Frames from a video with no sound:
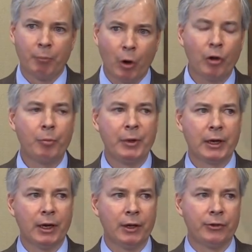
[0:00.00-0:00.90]
both
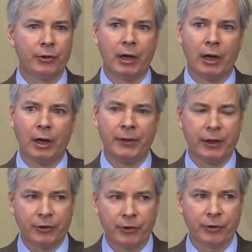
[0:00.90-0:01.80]
because the
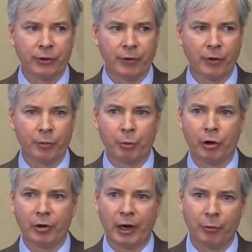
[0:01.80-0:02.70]
existence of those
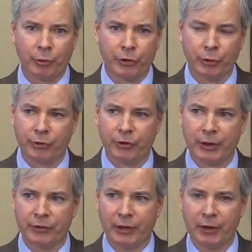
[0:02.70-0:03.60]
programs reduces
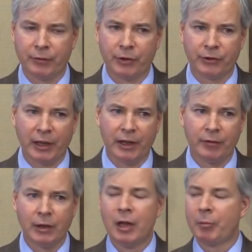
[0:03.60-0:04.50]
the incentive to
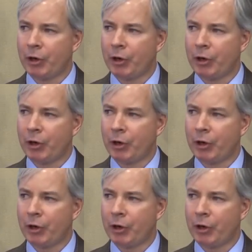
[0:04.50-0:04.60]
save,